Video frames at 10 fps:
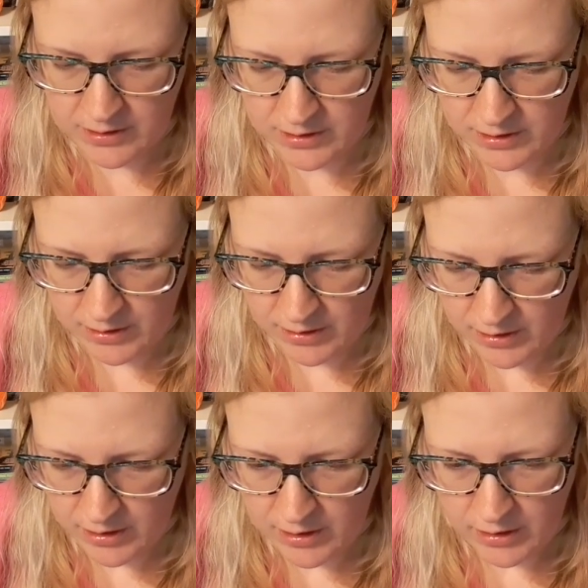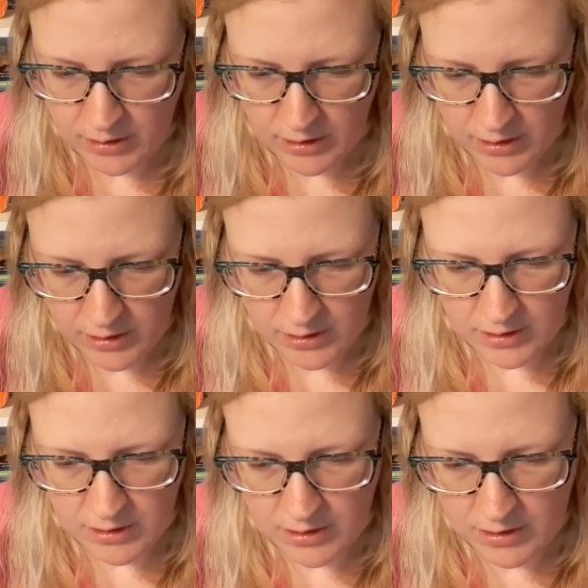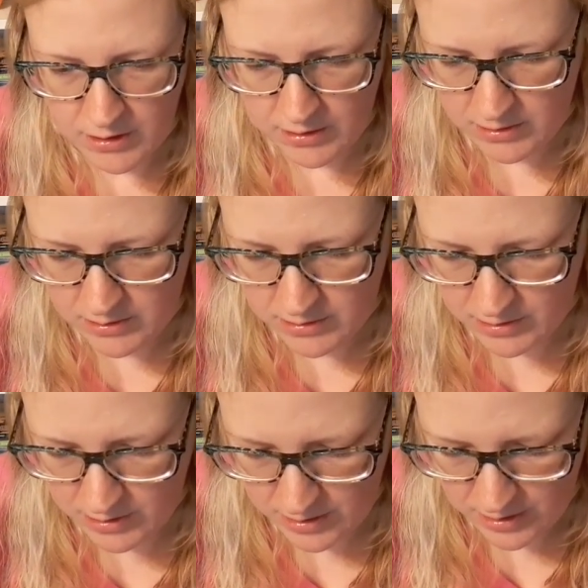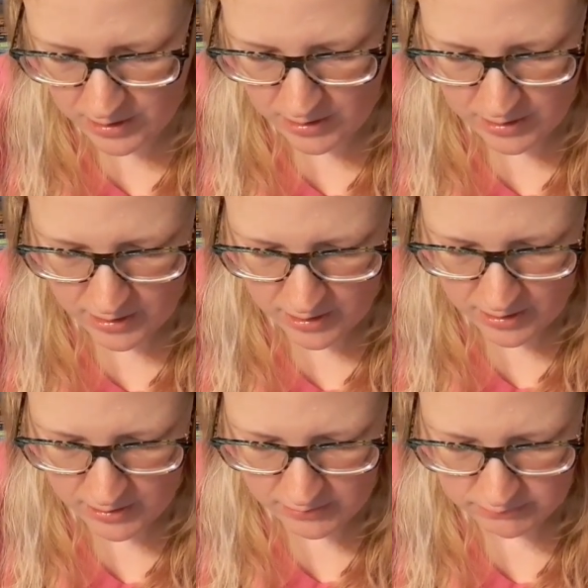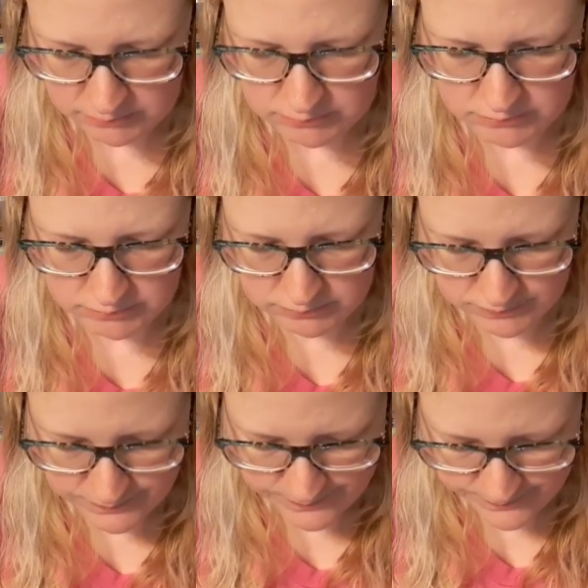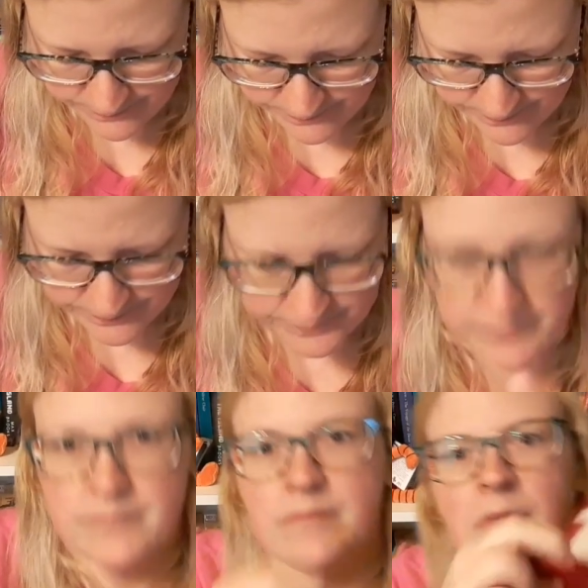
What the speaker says: Nobody speaks.